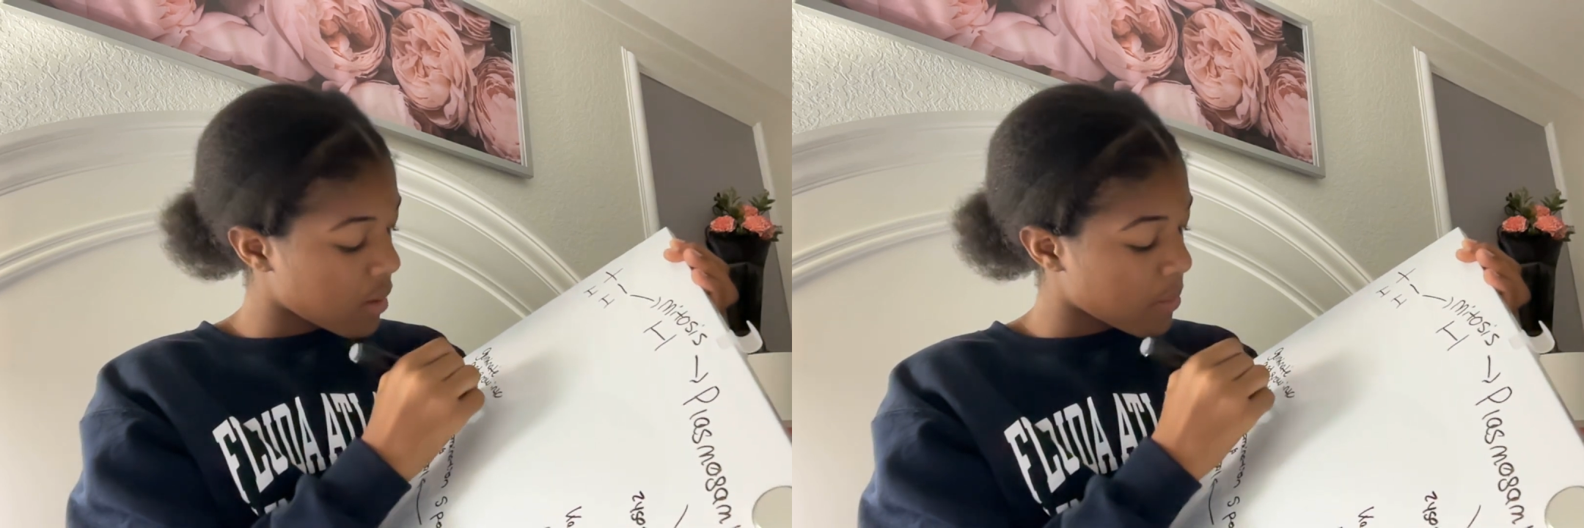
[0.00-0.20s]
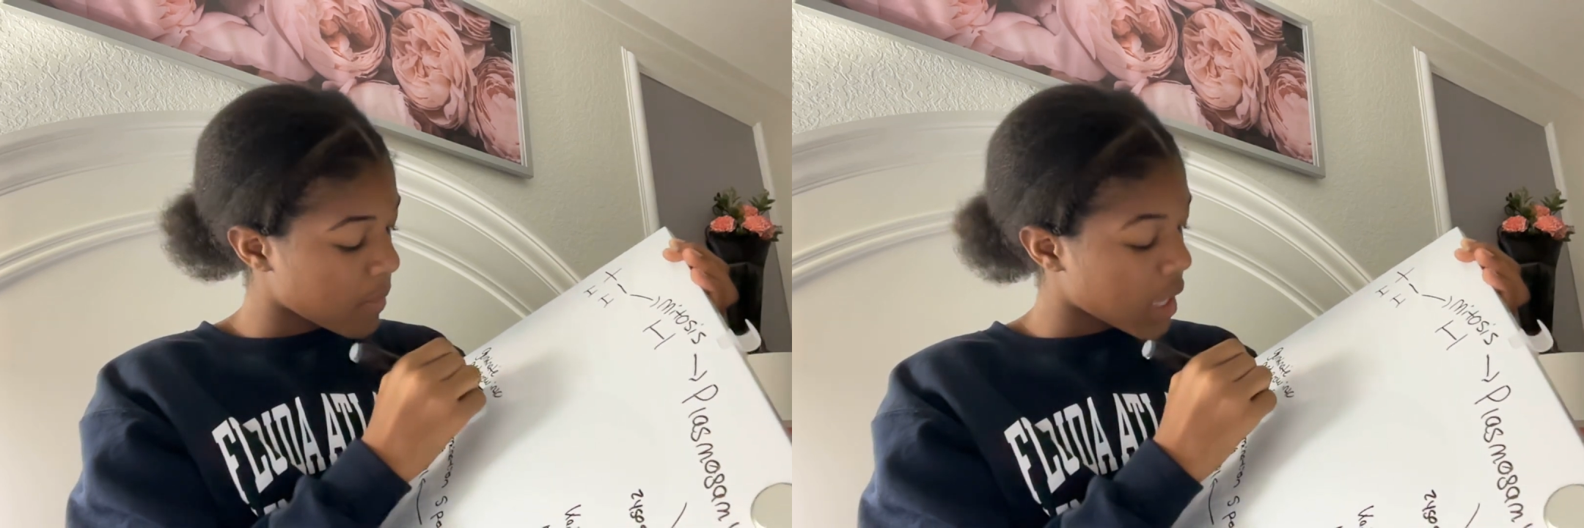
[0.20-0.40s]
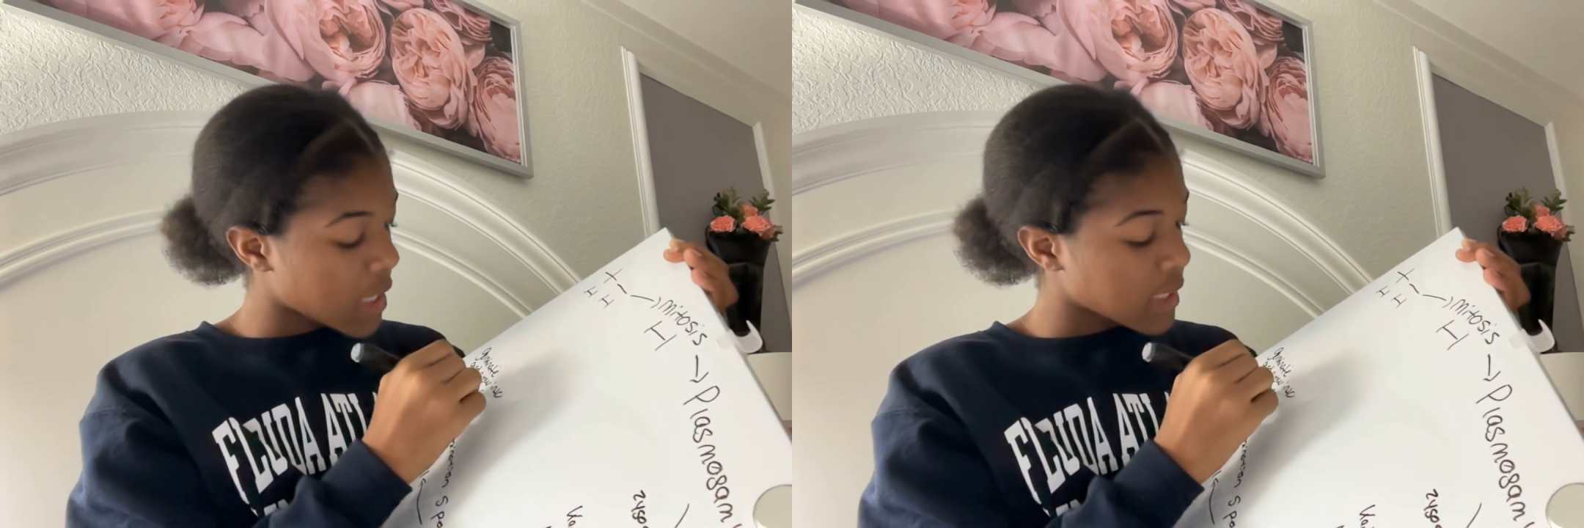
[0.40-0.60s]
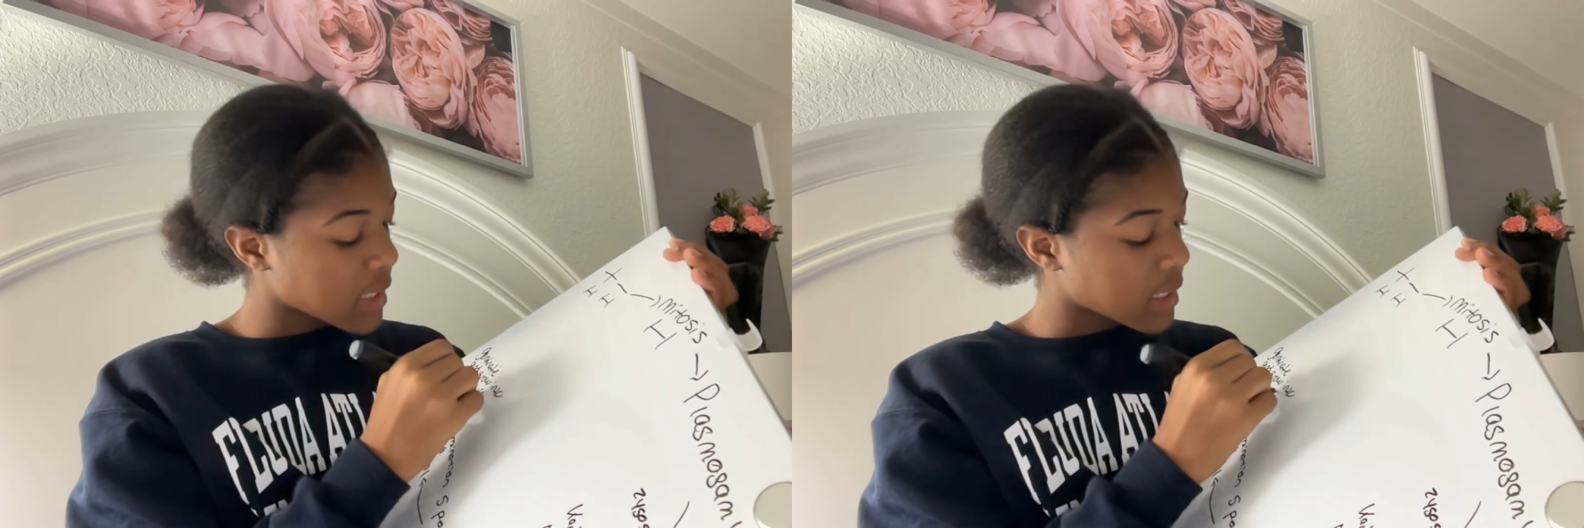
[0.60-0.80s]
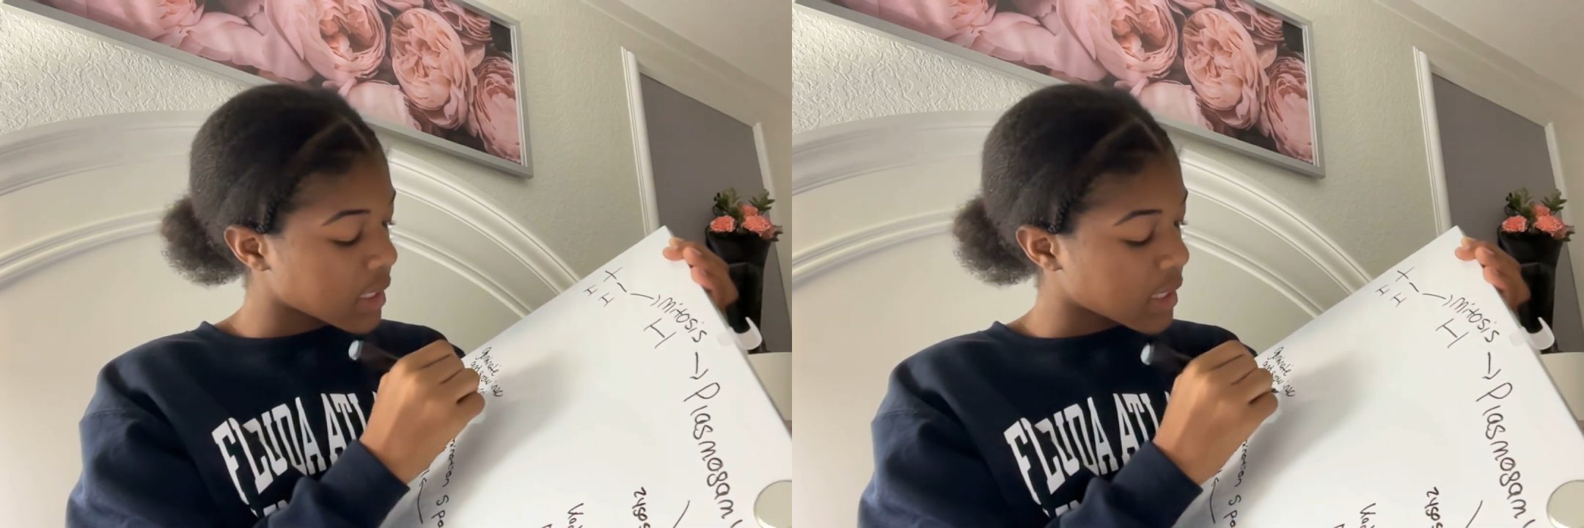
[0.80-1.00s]

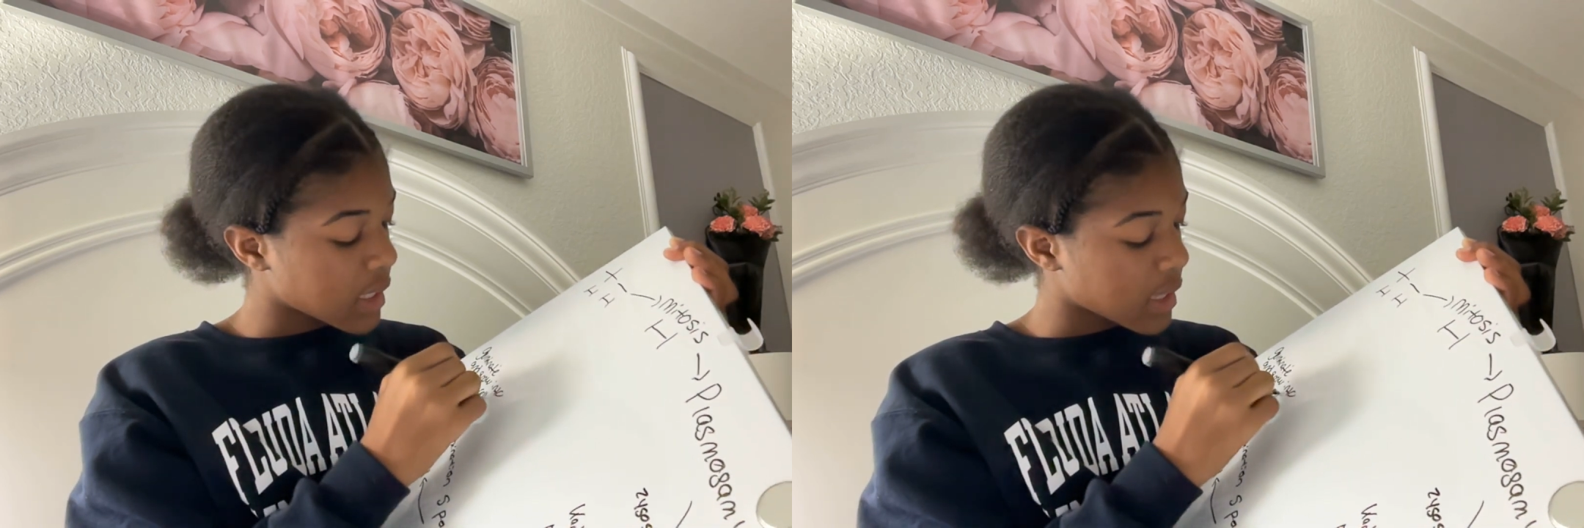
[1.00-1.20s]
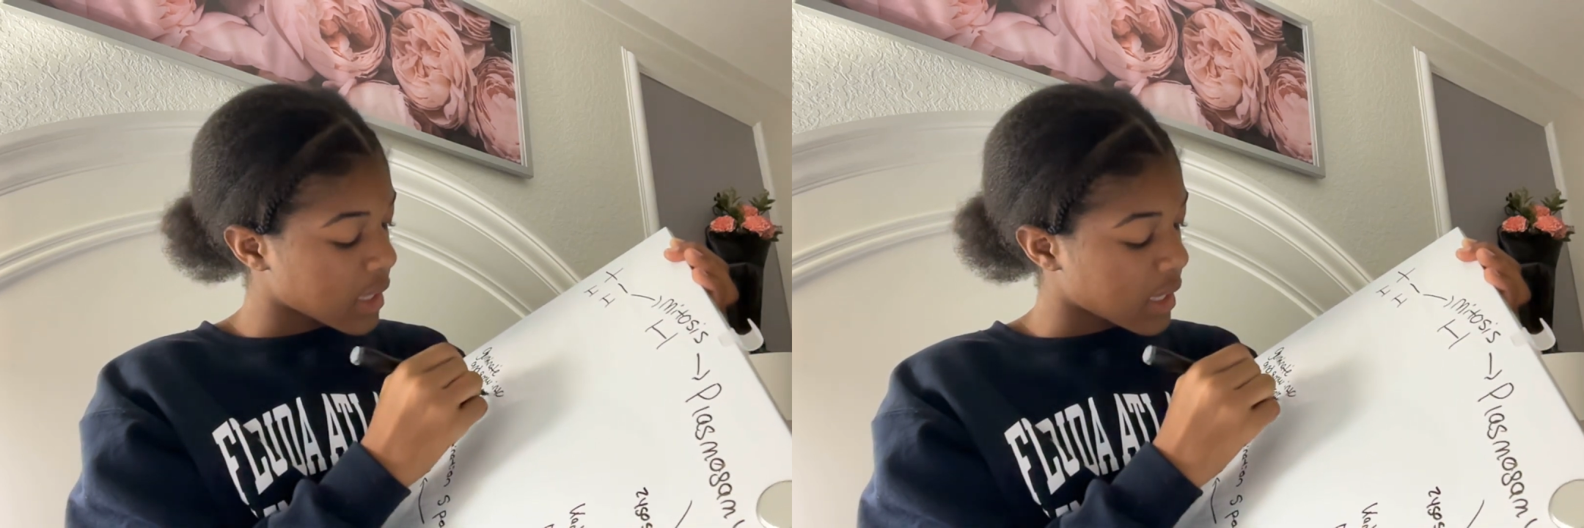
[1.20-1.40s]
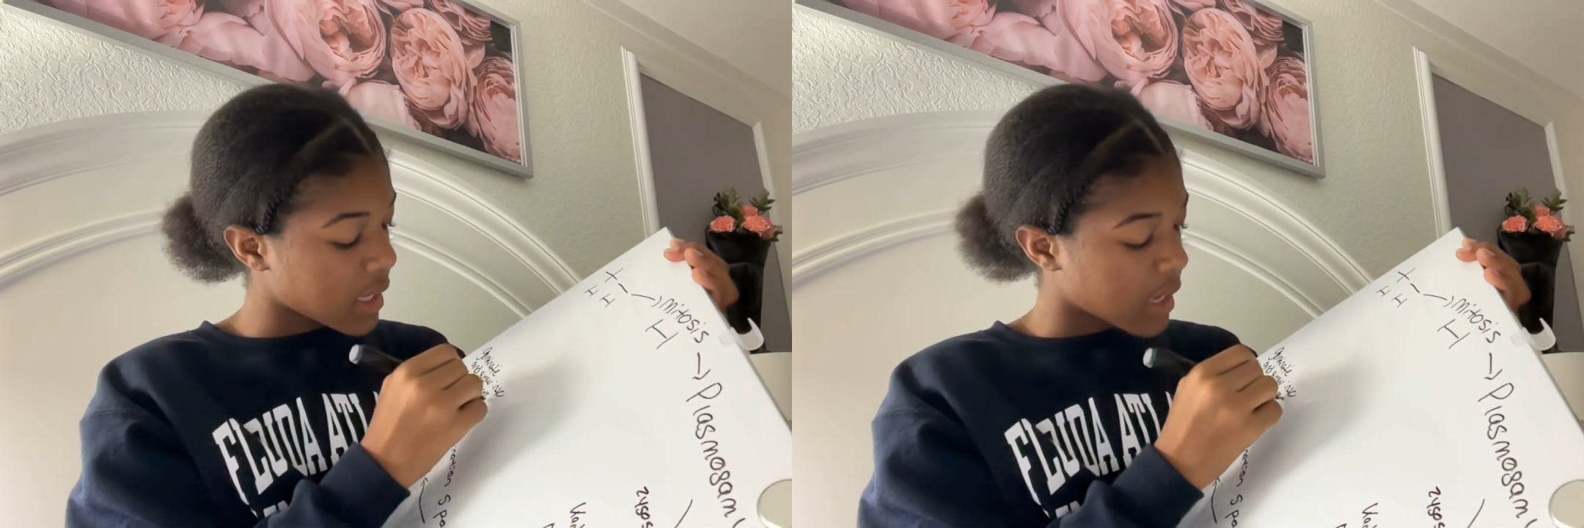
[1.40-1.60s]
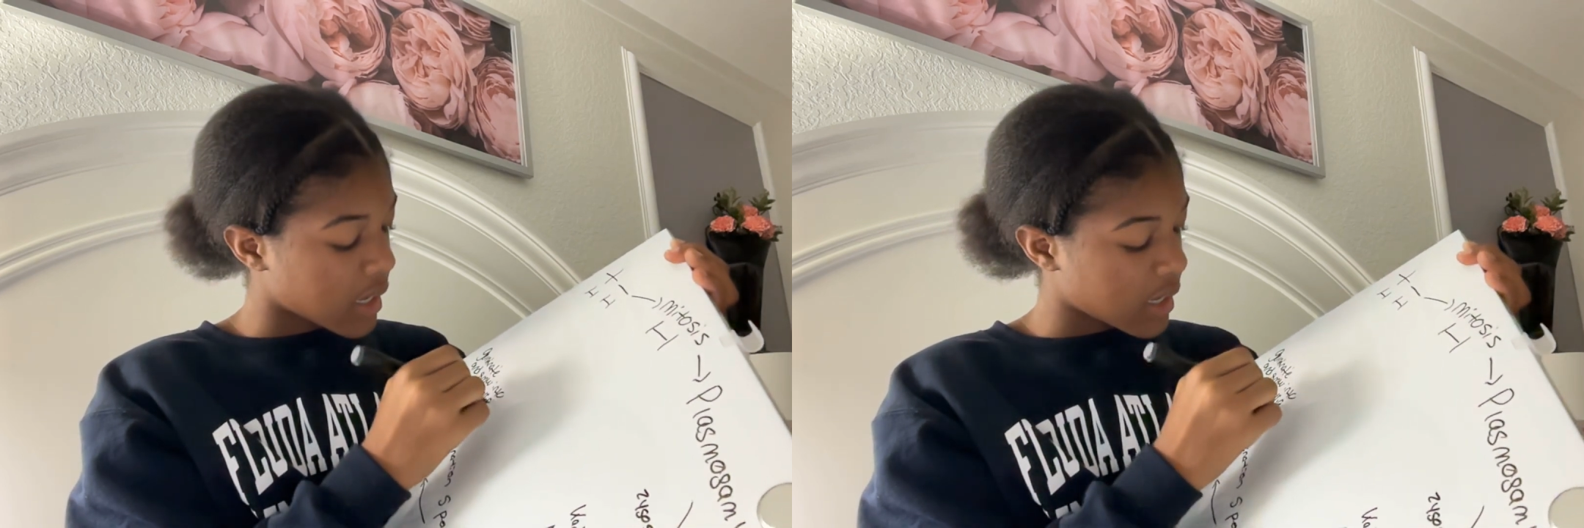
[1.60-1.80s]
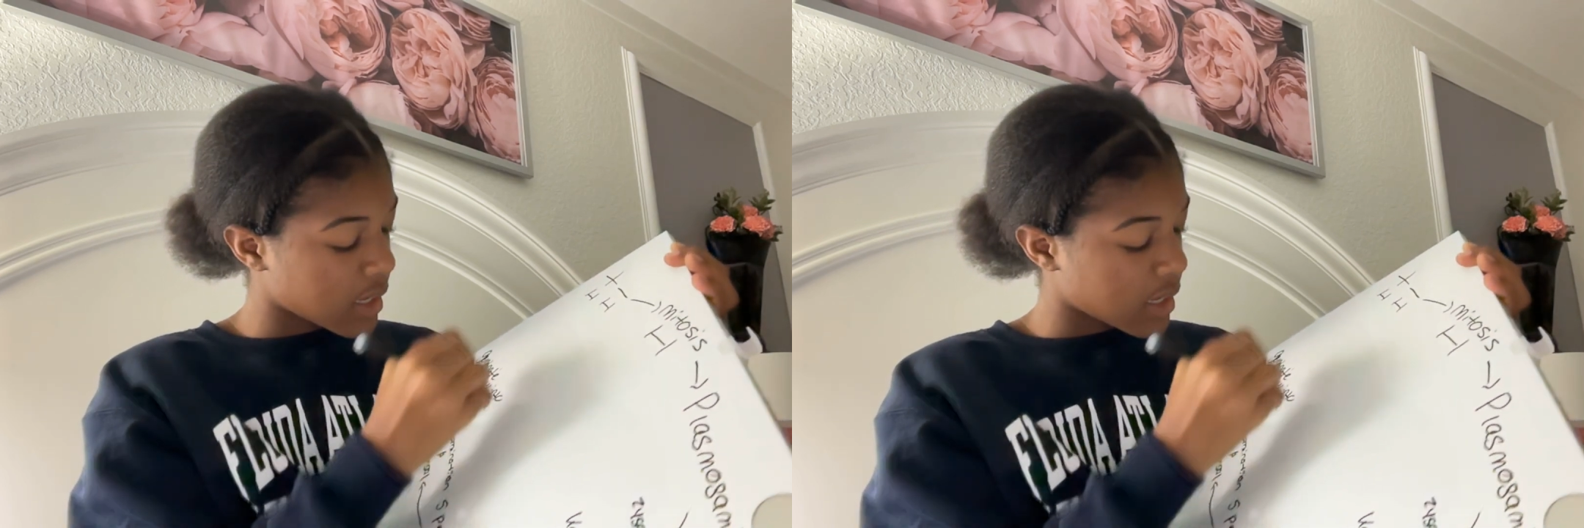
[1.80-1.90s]
mycelia.